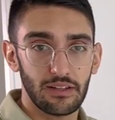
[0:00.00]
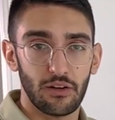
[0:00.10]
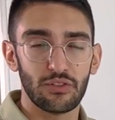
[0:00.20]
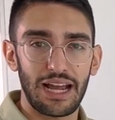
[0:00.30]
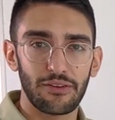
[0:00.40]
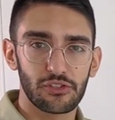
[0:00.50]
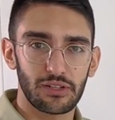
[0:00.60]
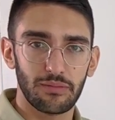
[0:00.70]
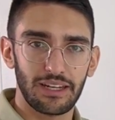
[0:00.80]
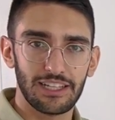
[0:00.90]
you know,
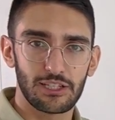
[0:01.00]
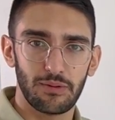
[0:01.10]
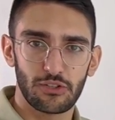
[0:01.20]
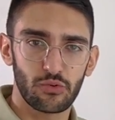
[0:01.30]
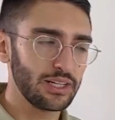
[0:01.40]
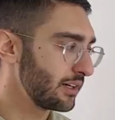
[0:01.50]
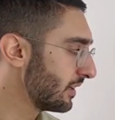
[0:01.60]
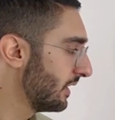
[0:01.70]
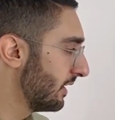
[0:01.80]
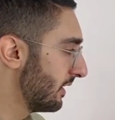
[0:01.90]
downstream that needs to be triggered,